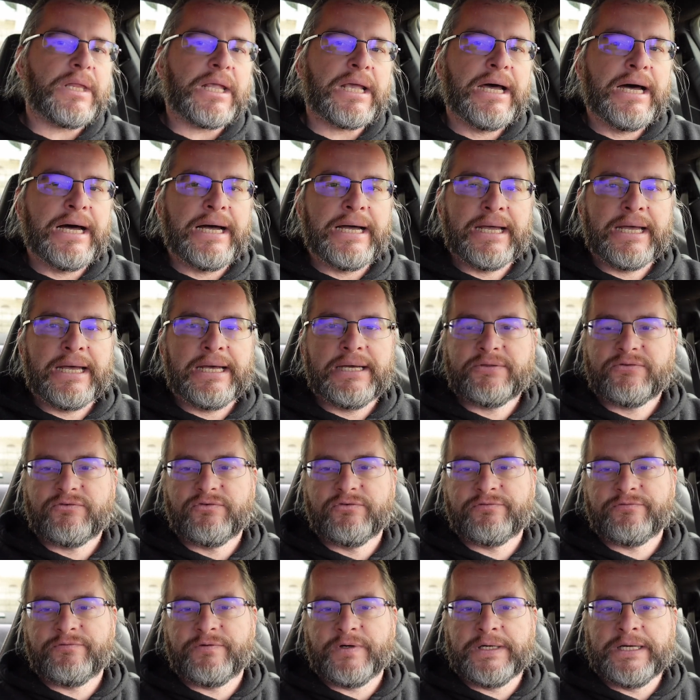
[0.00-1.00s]
I had to
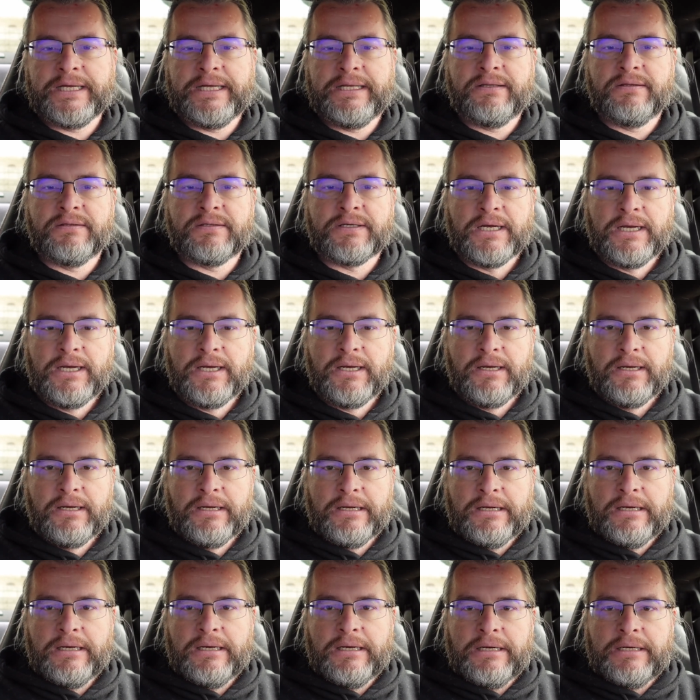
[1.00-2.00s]
find,
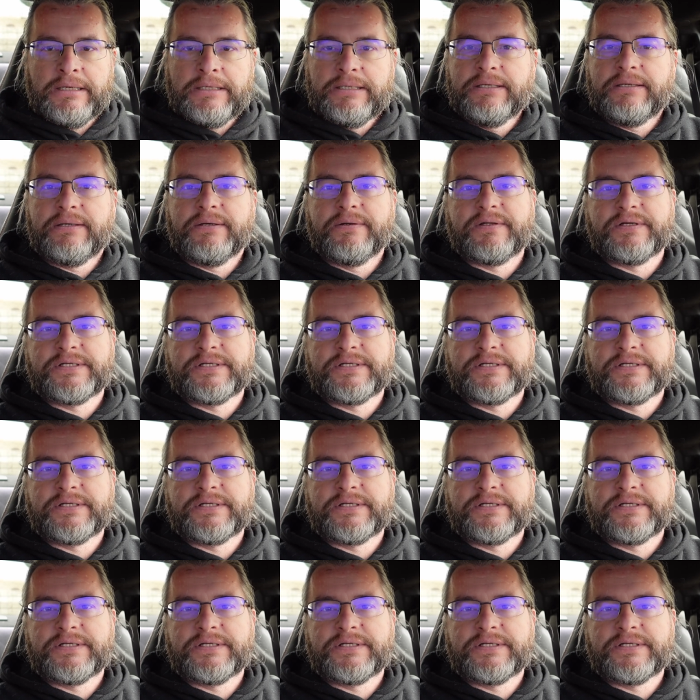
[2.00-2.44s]
you know,